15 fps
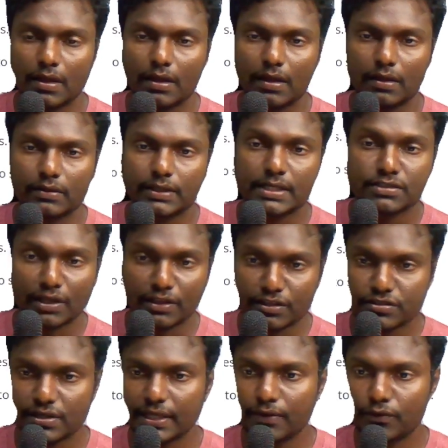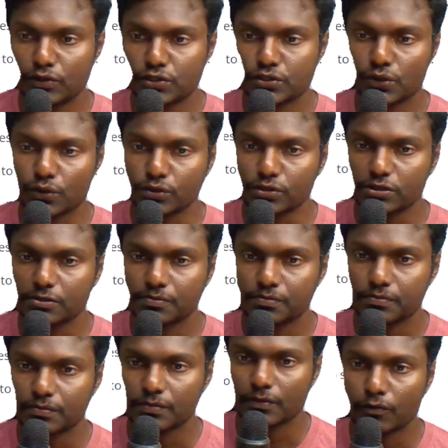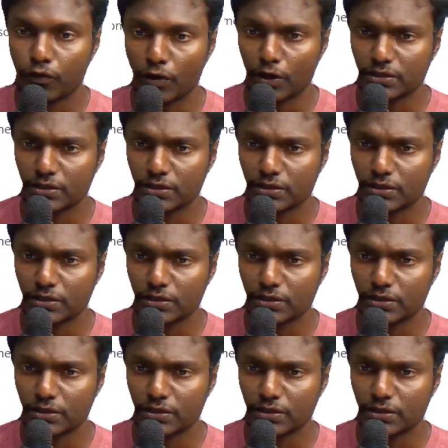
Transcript: There's another study which shows for a